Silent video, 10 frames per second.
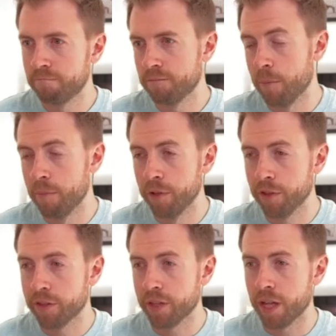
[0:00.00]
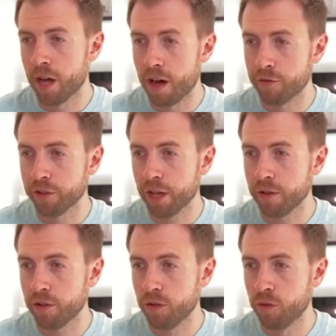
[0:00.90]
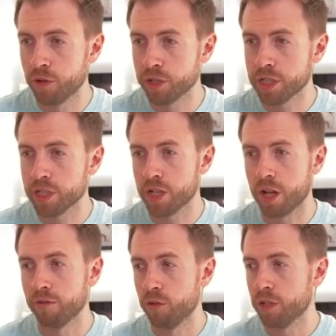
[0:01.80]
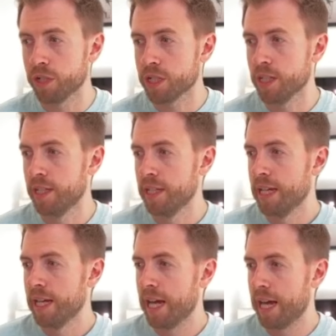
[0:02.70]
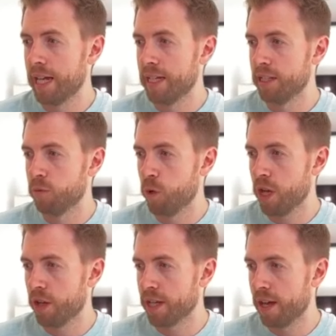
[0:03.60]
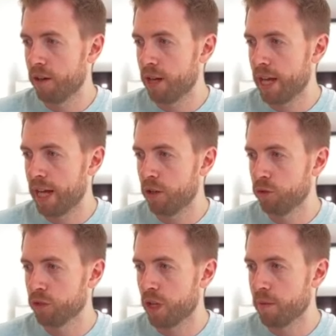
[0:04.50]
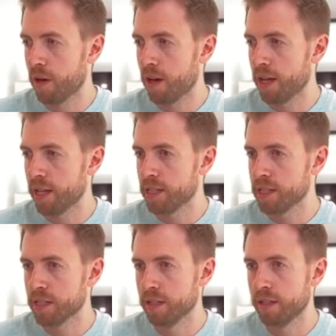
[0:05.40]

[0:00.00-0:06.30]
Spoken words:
a month and a half ago, start of August, and we are now at all-time highs,